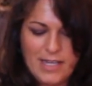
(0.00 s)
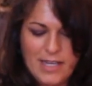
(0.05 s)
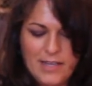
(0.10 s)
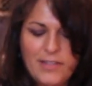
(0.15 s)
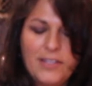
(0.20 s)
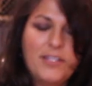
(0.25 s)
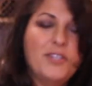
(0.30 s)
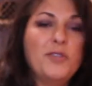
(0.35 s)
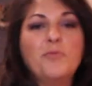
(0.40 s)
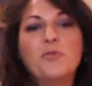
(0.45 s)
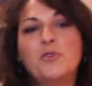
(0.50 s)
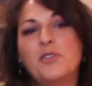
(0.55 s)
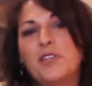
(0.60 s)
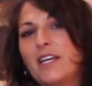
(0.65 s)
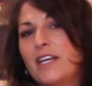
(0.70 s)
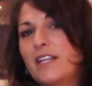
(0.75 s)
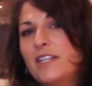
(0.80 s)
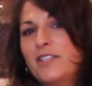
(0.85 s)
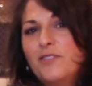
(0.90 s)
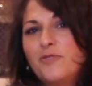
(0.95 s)
And then you put
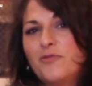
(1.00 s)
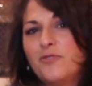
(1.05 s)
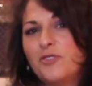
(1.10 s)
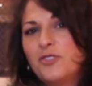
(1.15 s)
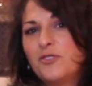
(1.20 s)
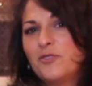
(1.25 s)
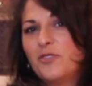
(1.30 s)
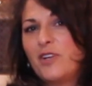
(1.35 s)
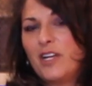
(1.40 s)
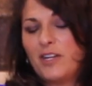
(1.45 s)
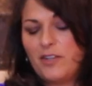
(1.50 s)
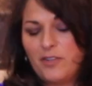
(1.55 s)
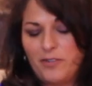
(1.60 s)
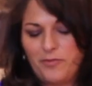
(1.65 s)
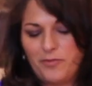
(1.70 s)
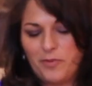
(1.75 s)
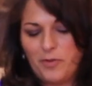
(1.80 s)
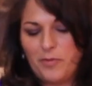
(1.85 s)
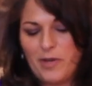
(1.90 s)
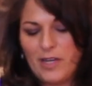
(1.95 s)
that in the refrigerator
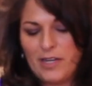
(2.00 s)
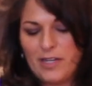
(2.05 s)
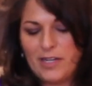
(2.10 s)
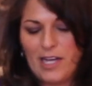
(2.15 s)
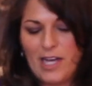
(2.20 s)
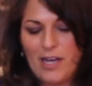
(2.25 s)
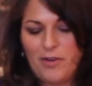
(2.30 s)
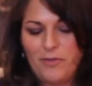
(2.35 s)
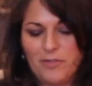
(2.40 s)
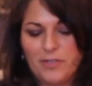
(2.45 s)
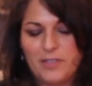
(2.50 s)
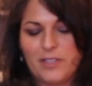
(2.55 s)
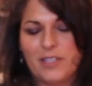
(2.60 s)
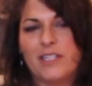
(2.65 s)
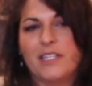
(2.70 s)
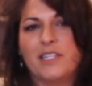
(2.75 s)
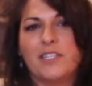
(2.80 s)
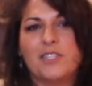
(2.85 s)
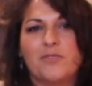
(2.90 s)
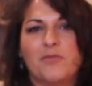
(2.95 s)
for about an hour, and
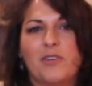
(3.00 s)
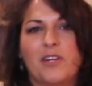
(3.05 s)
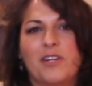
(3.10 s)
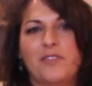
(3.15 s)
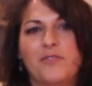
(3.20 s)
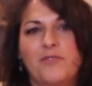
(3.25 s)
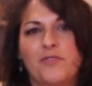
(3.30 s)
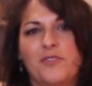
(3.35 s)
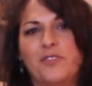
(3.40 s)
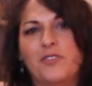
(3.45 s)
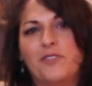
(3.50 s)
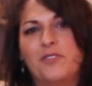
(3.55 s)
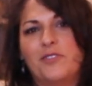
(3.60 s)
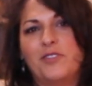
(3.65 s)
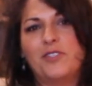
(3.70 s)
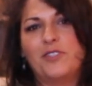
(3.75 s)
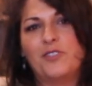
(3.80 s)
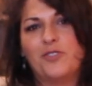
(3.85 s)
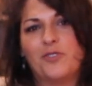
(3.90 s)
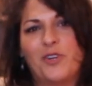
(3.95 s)
then it's ready for you to
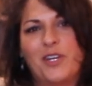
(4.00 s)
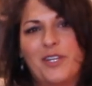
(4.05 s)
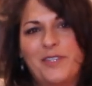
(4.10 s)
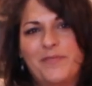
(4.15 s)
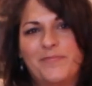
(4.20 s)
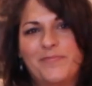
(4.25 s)
enjoy.